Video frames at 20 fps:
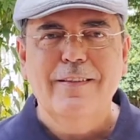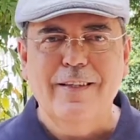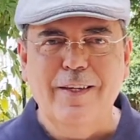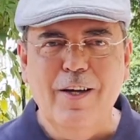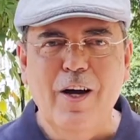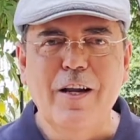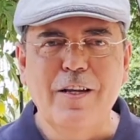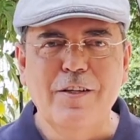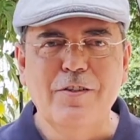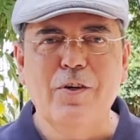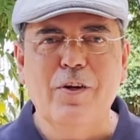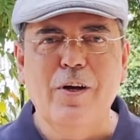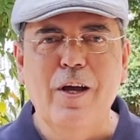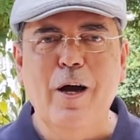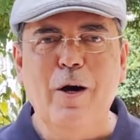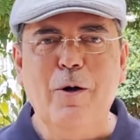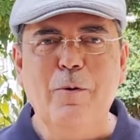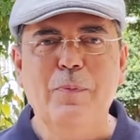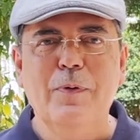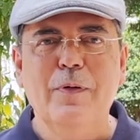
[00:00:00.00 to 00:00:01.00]
God is your
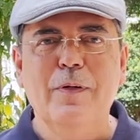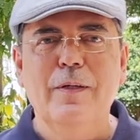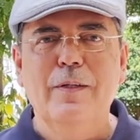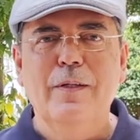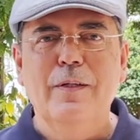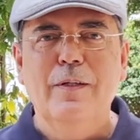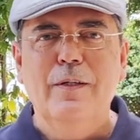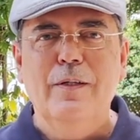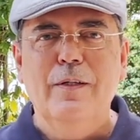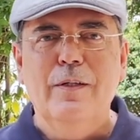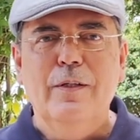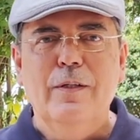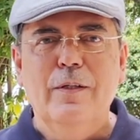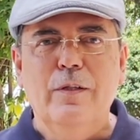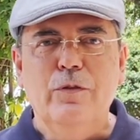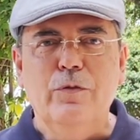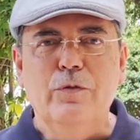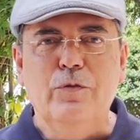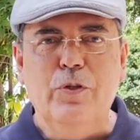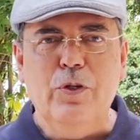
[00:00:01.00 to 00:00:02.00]
help.
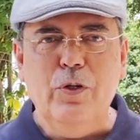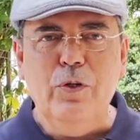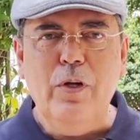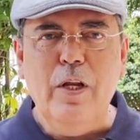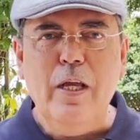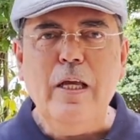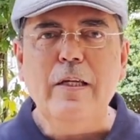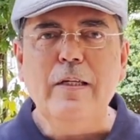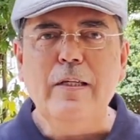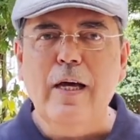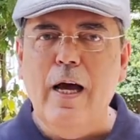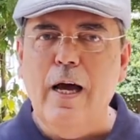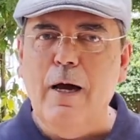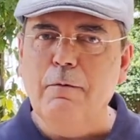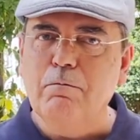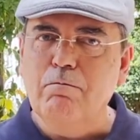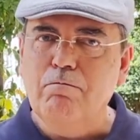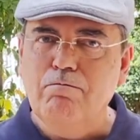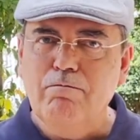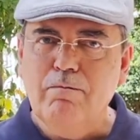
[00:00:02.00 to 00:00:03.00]
Do you need
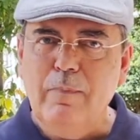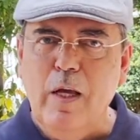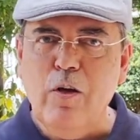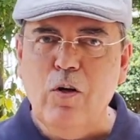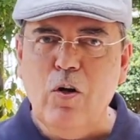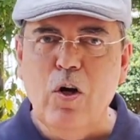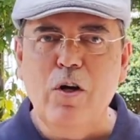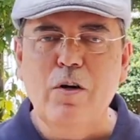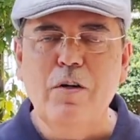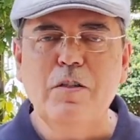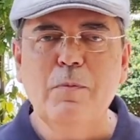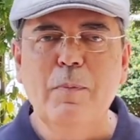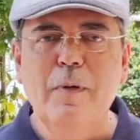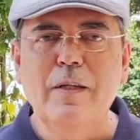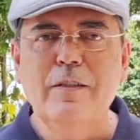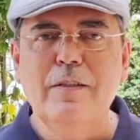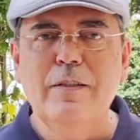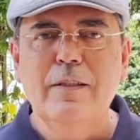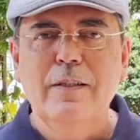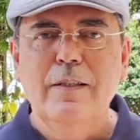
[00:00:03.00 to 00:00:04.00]

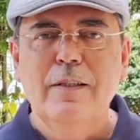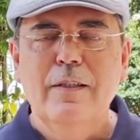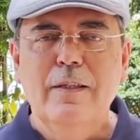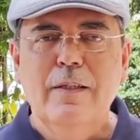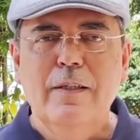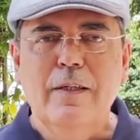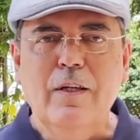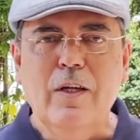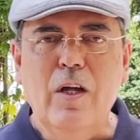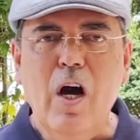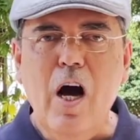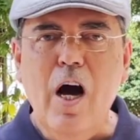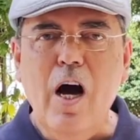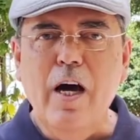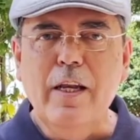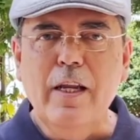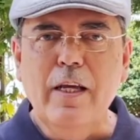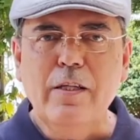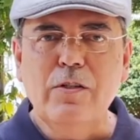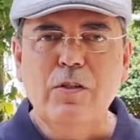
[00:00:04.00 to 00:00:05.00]
encouragement?
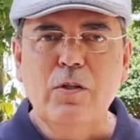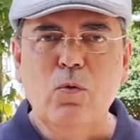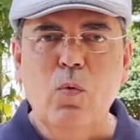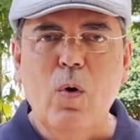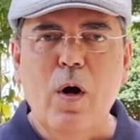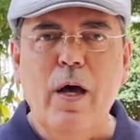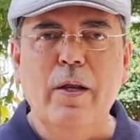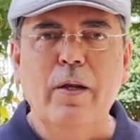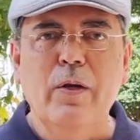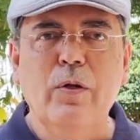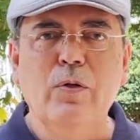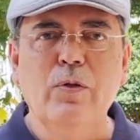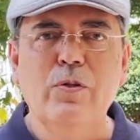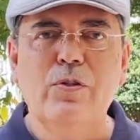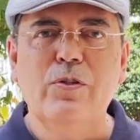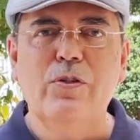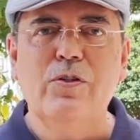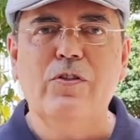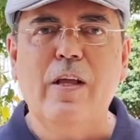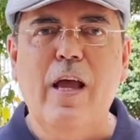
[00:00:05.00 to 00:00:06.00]
God is the one who
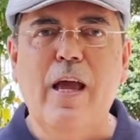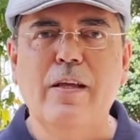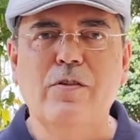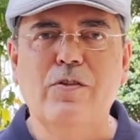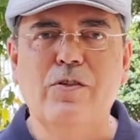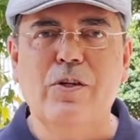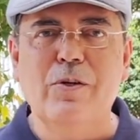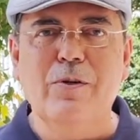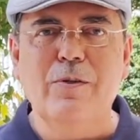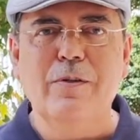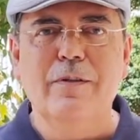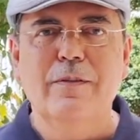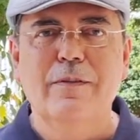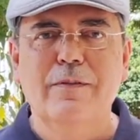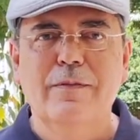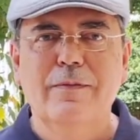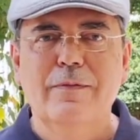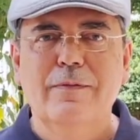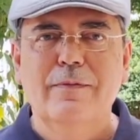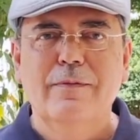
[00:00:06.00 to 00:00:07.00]
sustains you.
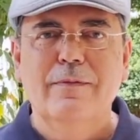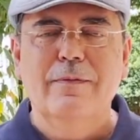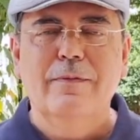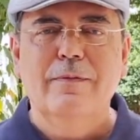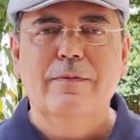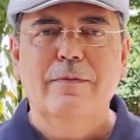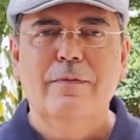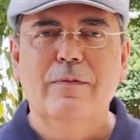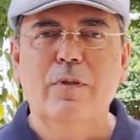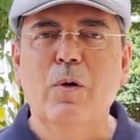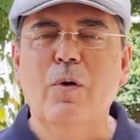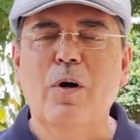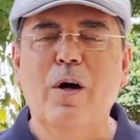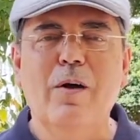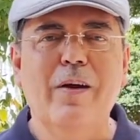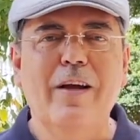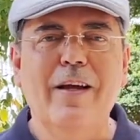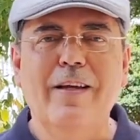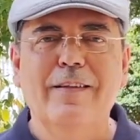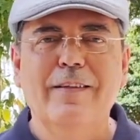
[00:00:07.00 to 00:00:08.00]
Don't
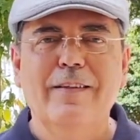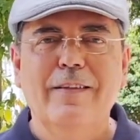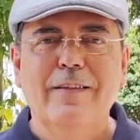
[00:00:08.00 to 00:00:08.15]
worry.